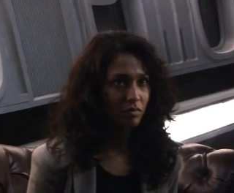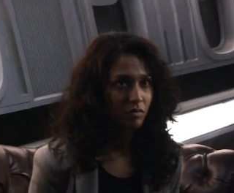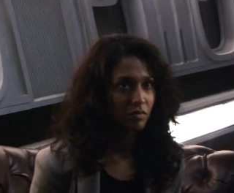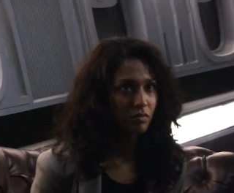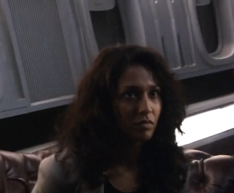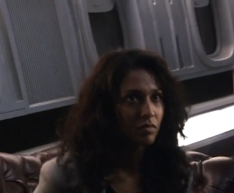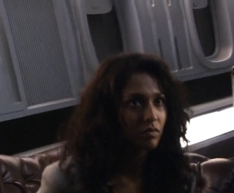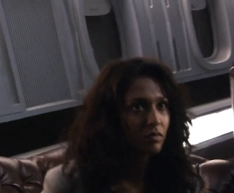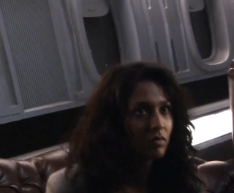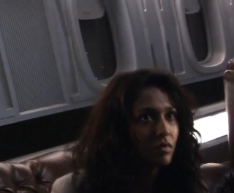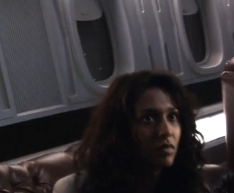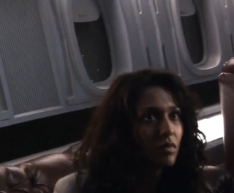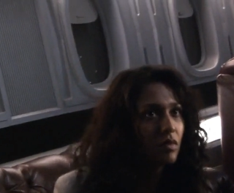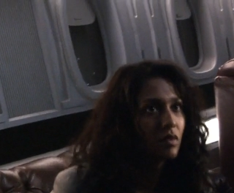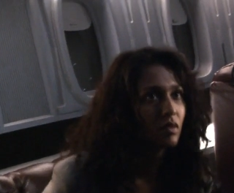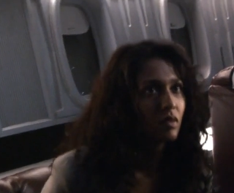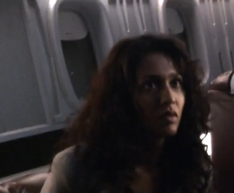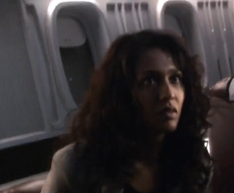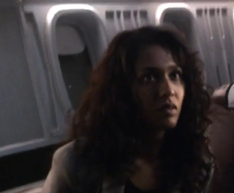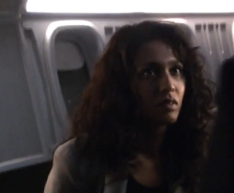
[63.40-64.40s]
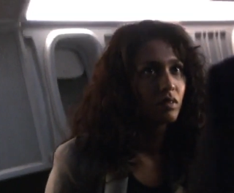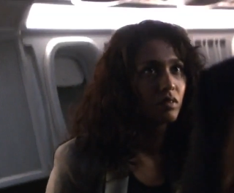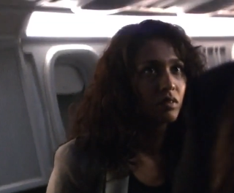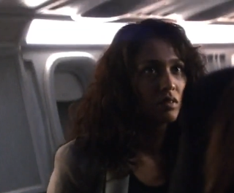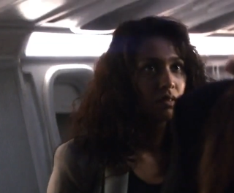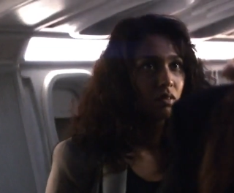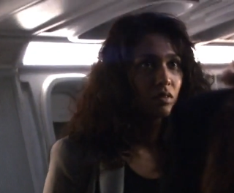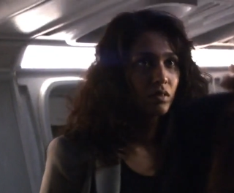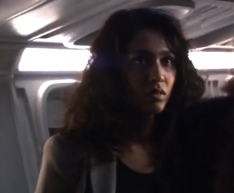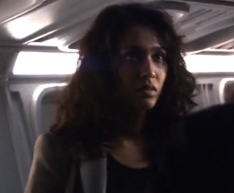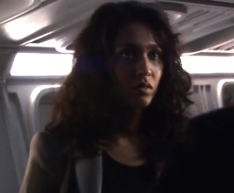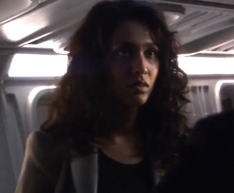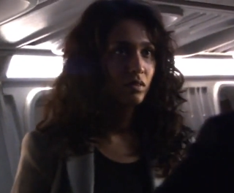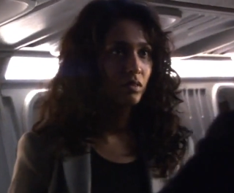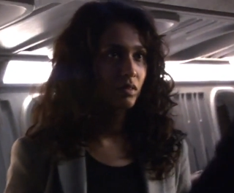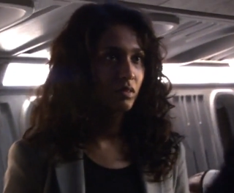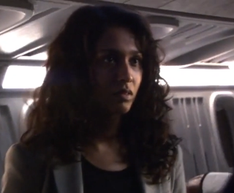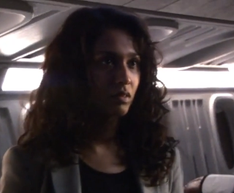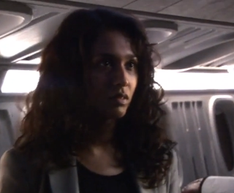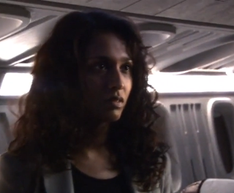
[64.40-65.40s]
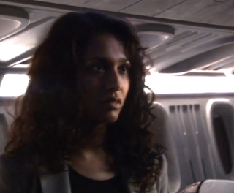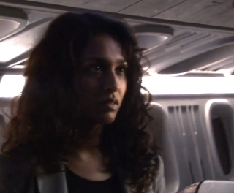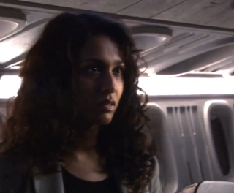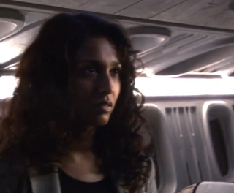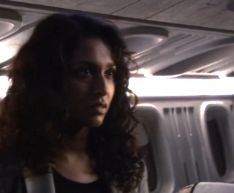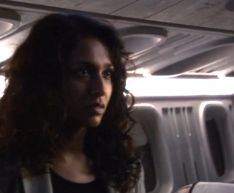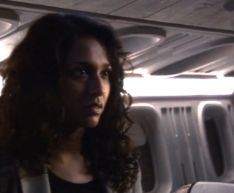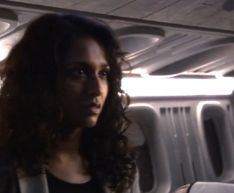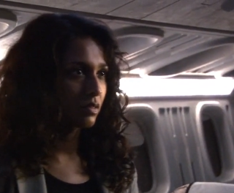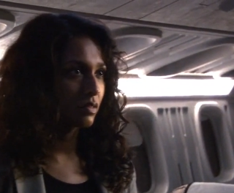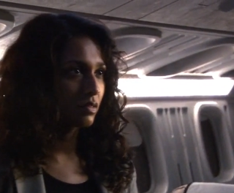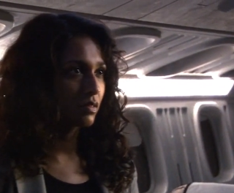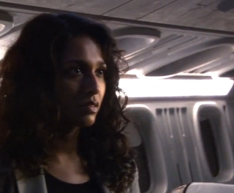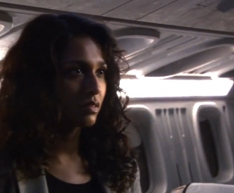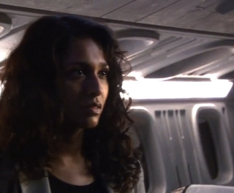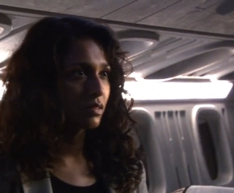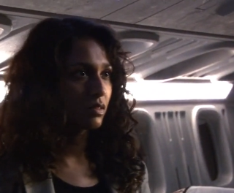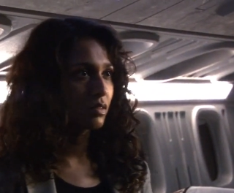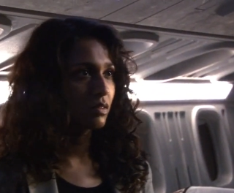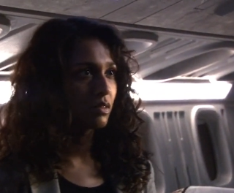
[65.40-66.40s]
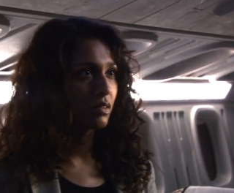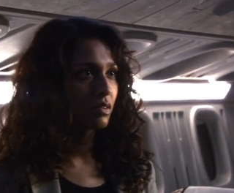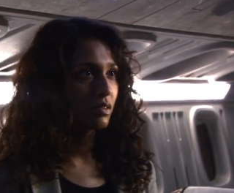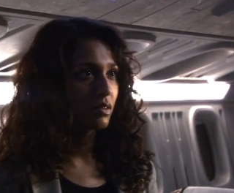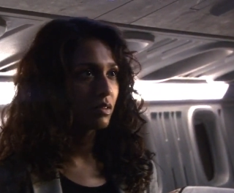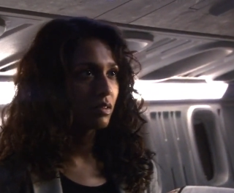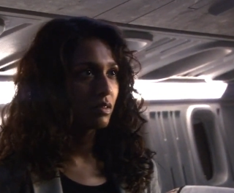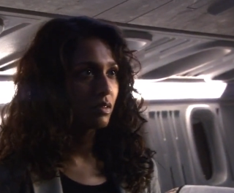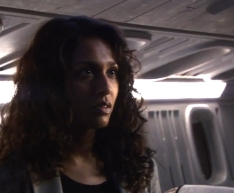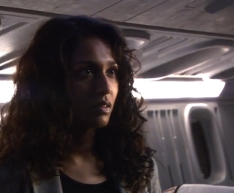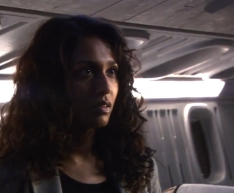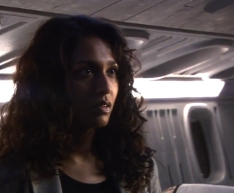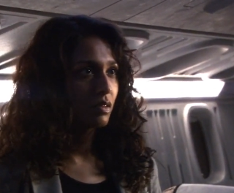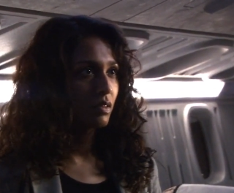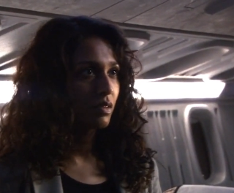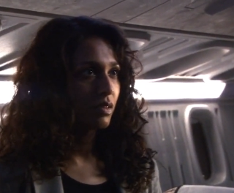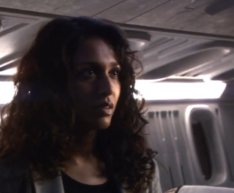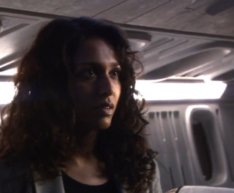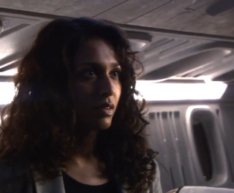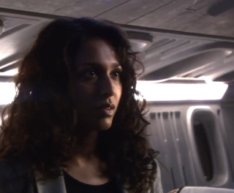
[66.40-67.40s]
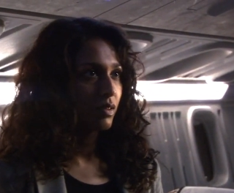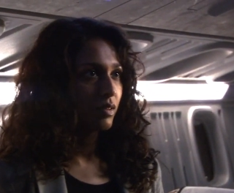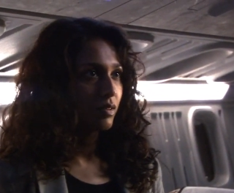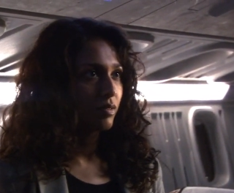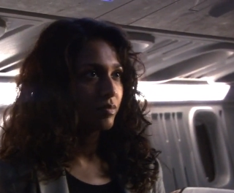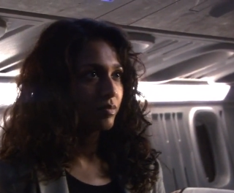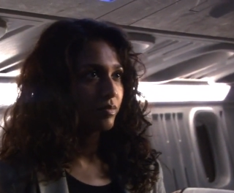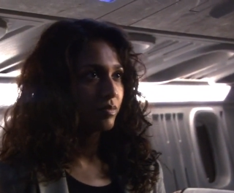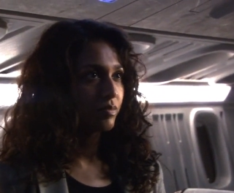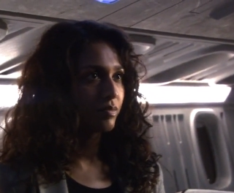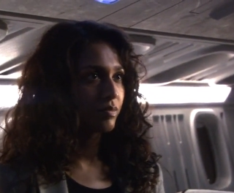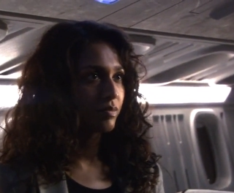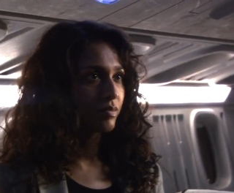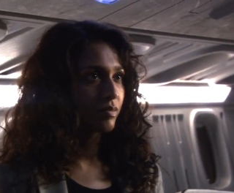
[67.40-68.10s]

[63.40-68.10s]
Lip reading: (no one is talking)